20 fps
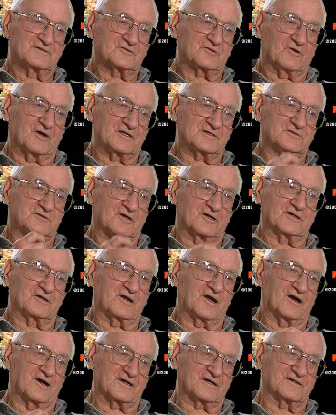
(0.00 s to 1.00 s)
So I started
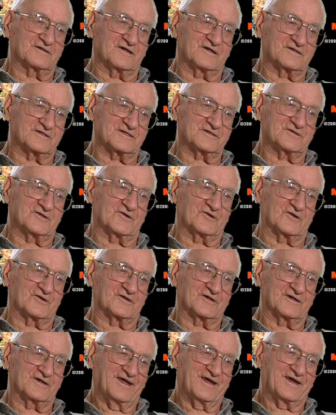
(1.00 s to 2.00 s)
knocking on the
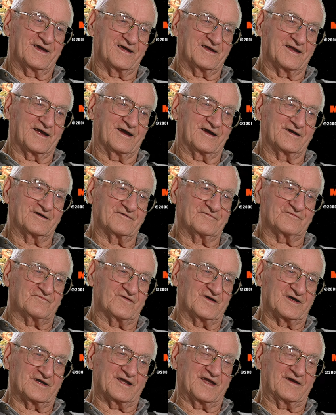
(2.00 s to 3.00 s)
door. And I heard
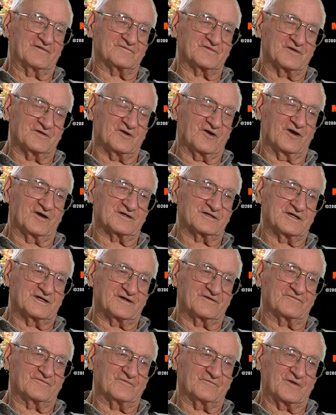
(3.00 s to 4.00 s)
finally, after knocking
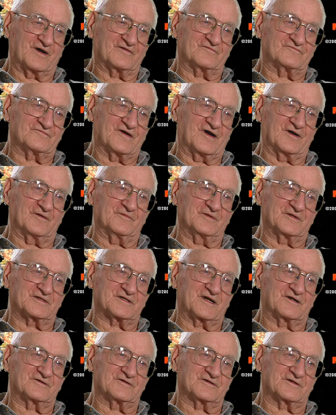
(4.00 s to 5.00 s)
there for about 5 minutes,
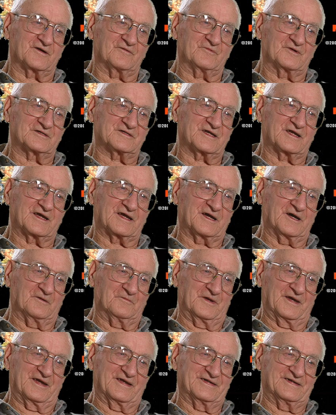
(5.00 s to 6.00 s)
I heard someone say,
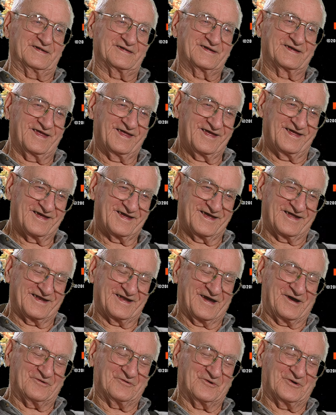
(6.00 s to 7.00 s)
come in.
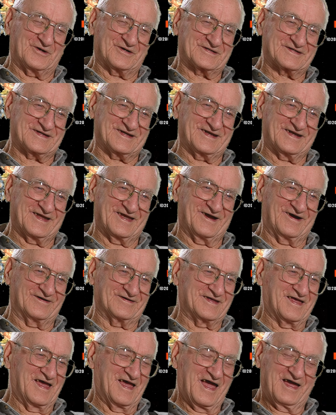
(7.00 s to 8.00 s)
And I walked in the
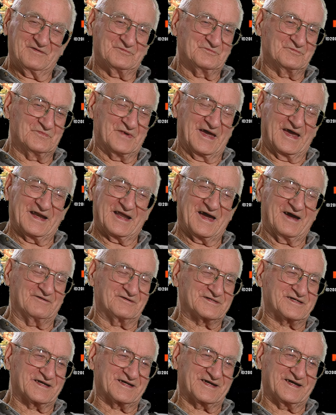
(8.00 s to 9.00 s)
office. Man, I
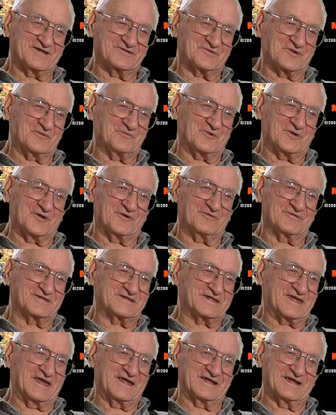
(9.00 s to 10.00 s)
was a country boy
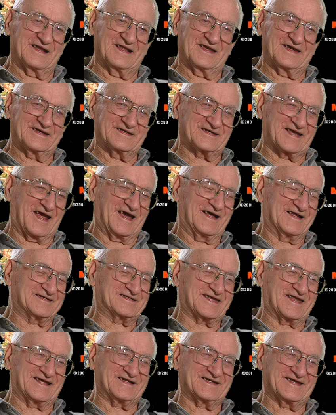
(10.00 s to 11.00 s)
with 10 legs. I
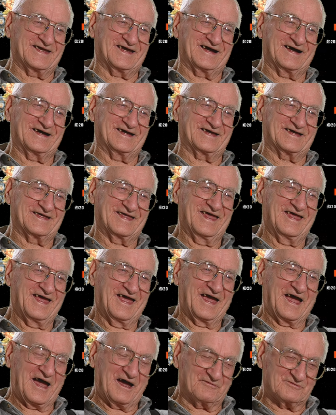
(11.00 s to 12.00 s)
tell you,
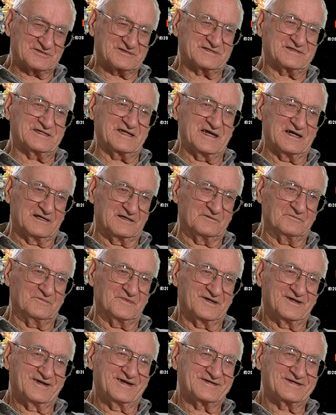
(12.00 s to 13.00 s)
I was dumb,
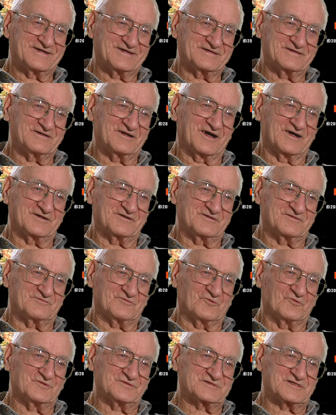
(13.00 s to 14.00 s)
not
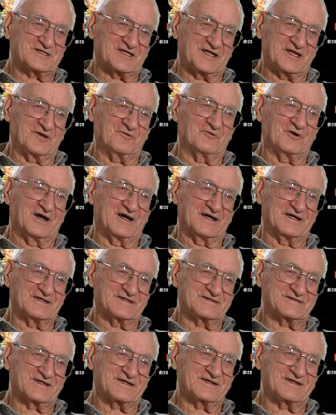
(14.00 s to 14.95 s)
city-wise.